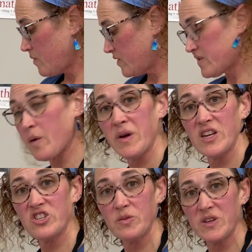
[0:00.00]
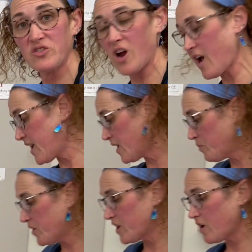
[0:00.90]
somebody should be drying
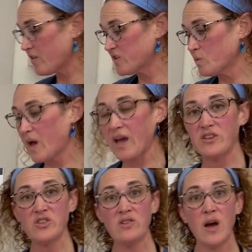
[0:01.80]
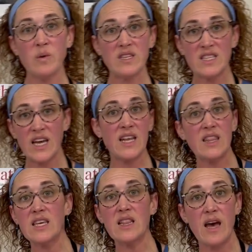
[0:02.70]
and putting all this away. I do not want to see
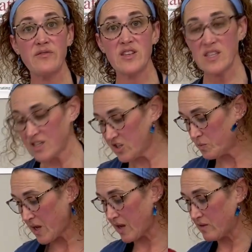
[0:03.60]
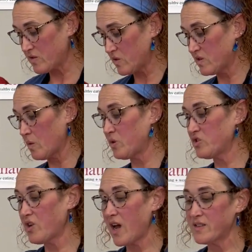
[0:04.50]
anything left in the dishpan. So someone
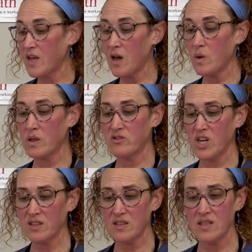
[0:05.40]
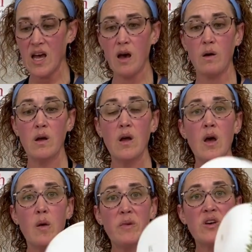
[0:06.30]
dries, oh, and check this out.
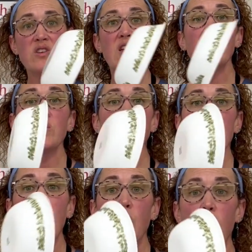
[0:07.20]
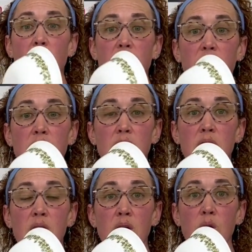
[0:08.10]
Because I used hot water,
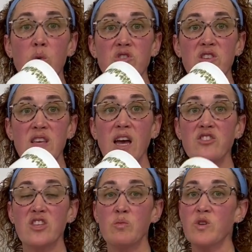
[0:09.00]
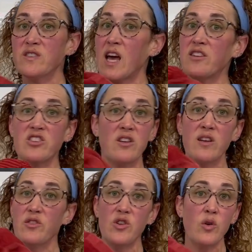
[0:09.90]
which is actually more sanitary
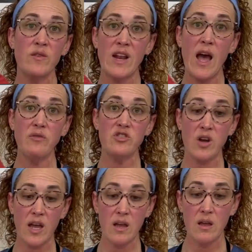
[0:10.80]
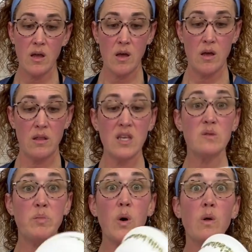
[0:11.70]
if you don't even have to dry it, this
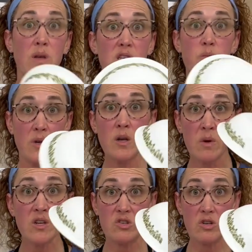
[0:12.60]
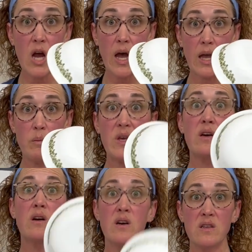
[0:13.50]
bowl is pretty much dry
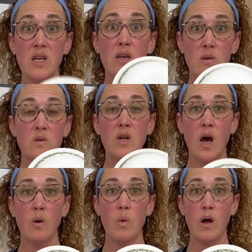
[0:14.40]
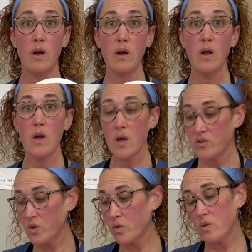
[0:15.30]
because I used hot water.
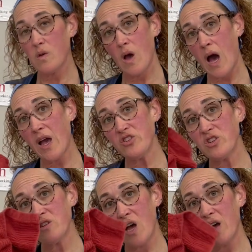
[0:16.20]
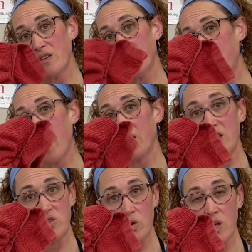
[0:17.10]
So I should not find a
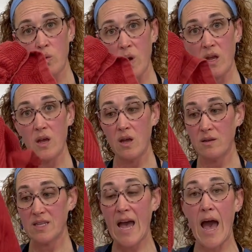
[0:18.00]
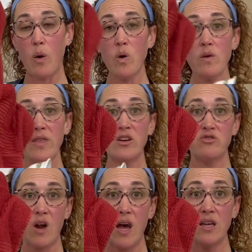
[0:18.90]
soaking wet towel that
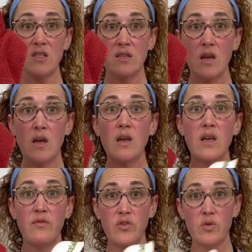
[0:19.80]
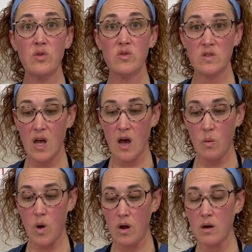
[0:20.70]
dries if you use the hot
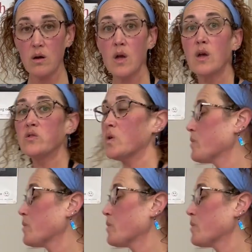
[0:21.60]
water. So I'm